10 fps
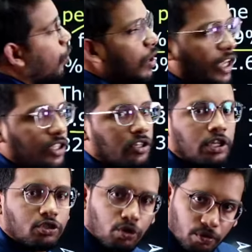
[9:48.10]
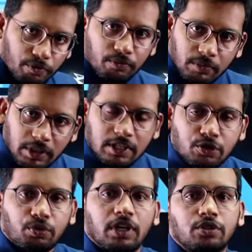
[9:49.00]
old age. So the
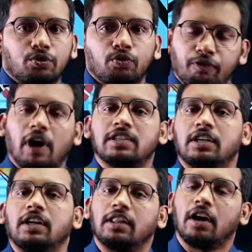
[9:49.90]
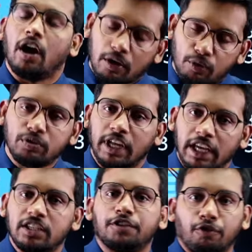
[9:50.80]
students who falls under or whose
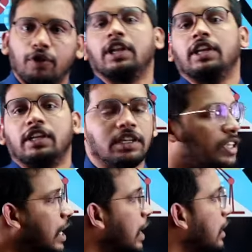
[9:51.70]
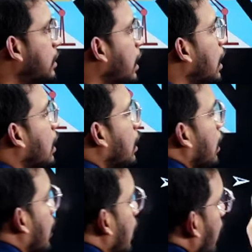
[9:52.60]
age is 14 years, their
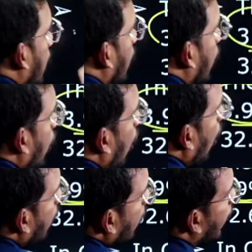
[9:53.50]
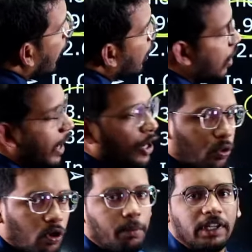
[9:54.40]

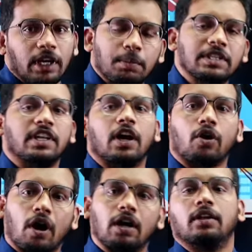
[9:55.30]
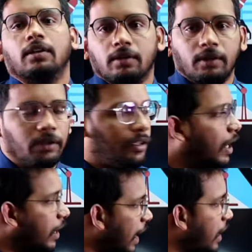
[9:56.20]
non-enrollment, that means they are not
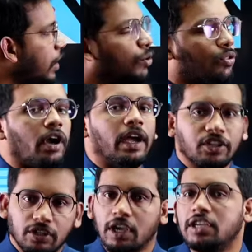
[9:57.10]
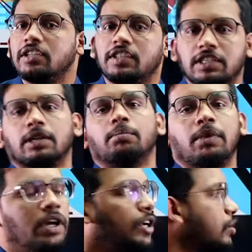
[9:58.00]
gaining into the education system.
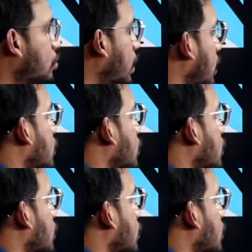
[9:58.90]
So there